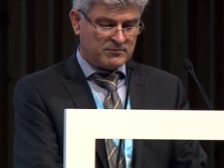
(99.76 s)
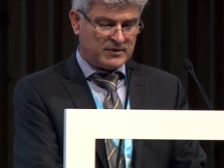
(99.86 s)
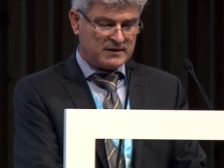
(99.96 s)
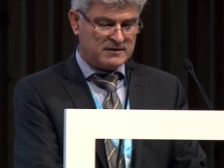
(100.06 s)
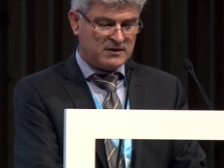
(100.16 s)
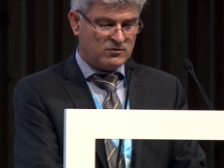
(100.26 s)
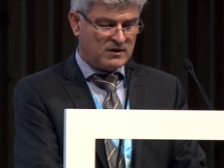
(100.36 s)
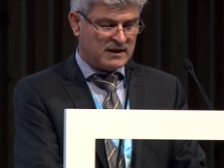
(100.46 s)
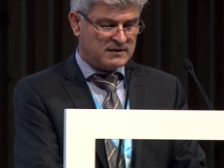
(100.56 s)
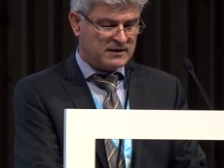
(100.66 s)

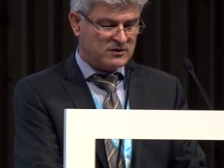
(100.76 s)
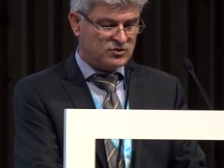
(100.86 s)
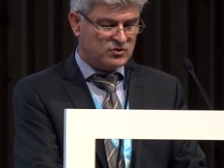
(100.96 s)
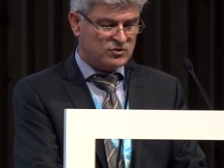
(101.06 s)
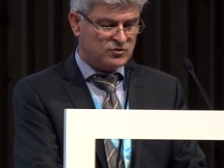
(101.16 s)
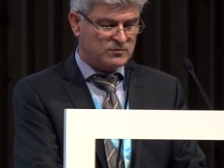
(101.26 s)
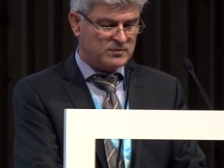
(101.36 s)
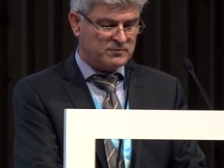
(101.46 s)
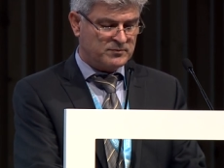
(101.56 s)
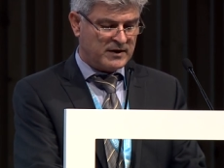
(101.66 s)
Particular attention should
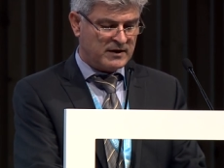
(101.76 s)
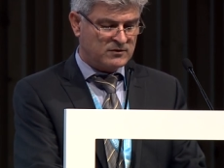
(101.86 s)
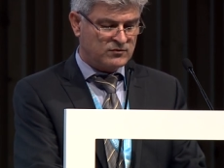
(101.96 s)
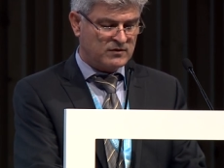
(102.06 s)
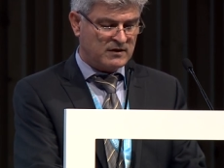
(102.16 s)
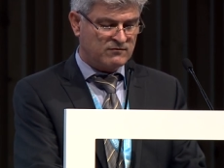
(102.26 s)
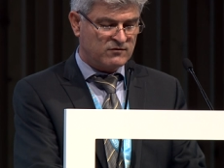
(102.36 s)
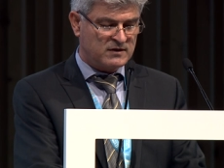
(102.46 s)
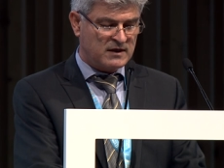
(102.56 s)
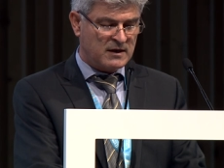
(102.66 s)
be paid to the
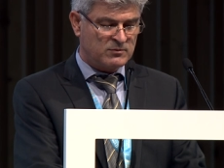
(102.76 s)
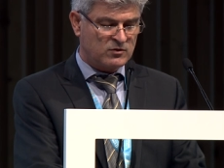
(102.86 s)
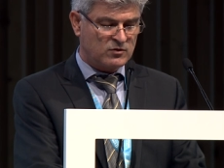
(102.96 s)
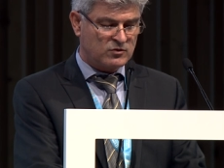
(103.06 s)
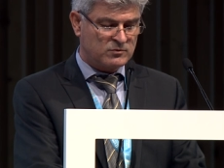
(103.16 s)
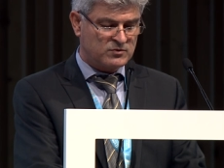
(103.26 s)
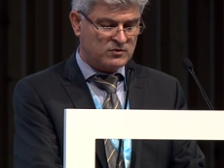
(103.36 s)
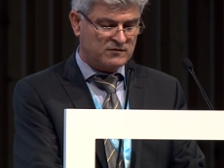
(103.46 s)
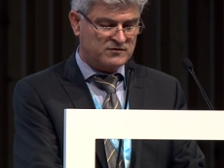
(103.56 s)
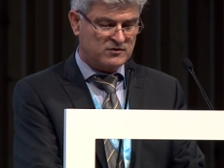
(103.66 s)
vulnerable groups
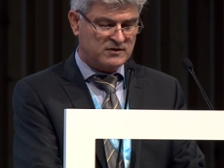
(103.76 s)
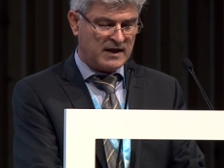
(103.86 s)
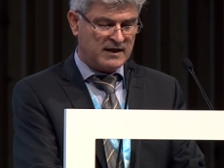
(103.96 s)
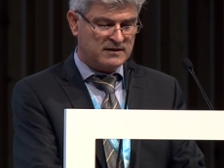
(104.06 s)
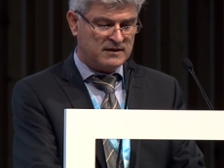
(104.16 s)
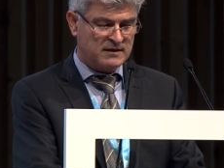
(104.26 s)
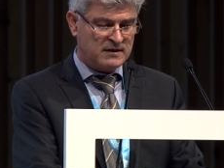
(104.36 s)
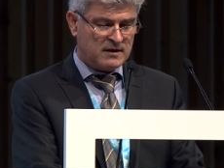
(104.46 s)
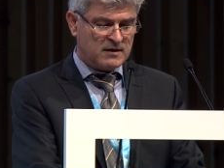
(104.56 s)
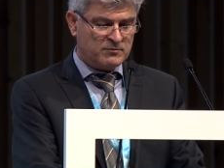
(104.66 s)
of society,
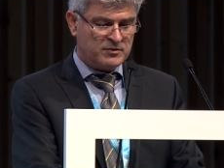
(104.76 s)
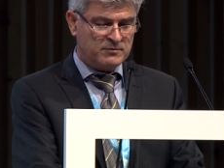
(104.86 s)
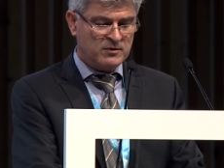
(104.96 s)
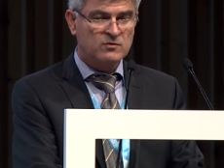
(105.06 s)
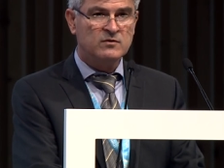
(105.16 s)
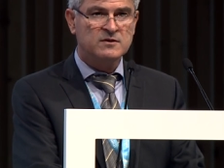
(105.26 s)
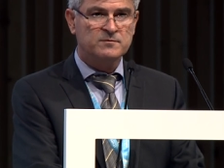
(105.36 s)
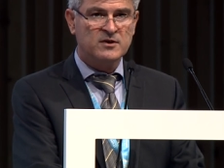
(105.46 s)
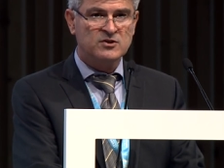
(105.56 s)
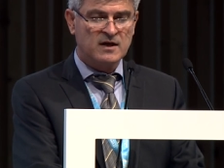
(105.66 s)
people with
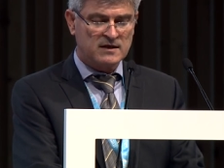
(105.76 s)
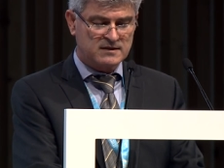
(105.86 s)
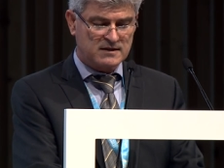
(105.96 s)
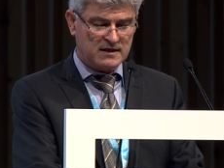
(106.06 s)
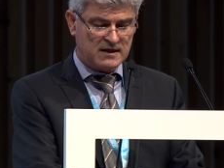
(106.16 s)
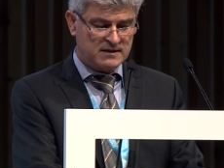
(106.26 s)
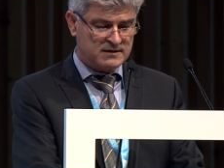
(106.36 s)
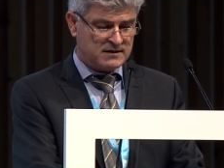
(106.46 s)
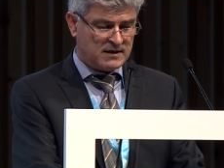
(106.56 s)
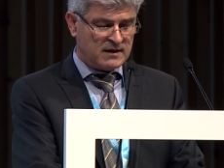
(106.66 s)
special
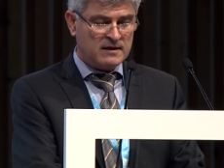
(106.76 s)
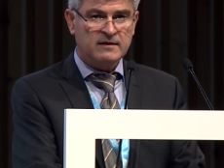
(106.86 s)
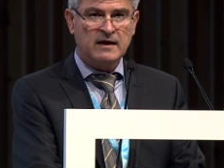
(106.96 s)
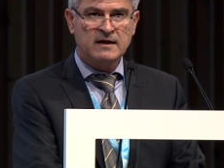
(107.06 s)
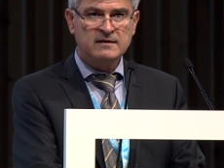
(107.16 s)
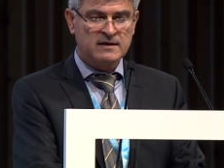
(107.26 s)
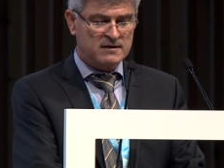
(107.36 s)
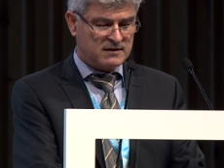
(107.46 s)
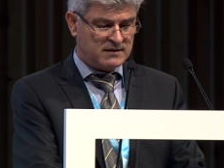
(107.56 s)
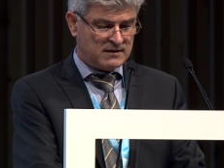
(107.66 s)
skills, the
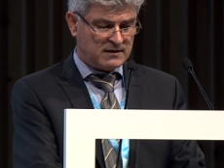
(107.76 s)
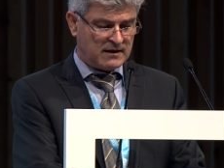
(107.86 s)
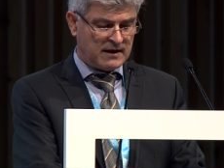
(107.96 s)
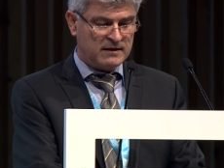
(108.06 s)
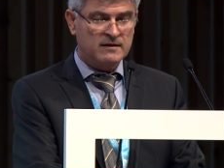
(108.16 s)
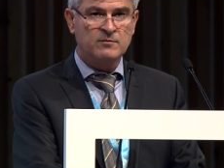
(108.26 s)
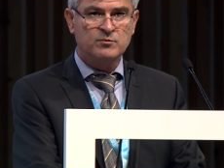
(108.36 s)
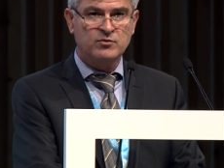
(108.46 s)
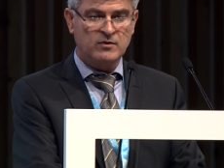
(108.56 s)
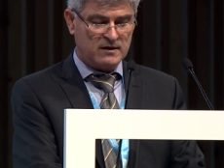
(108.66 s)
elderly, and the
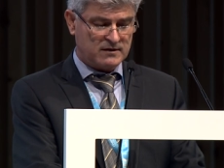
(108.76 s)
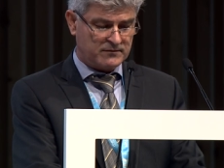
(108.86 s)
poor.